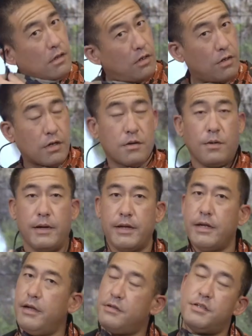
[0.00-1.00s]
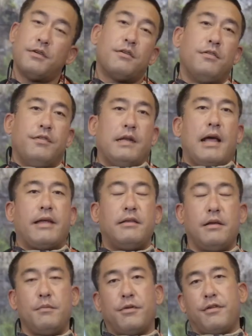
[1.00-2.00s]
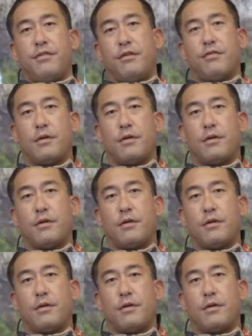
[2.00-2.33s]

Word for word: Hello, Kauai. Here's our COVID-19 briefing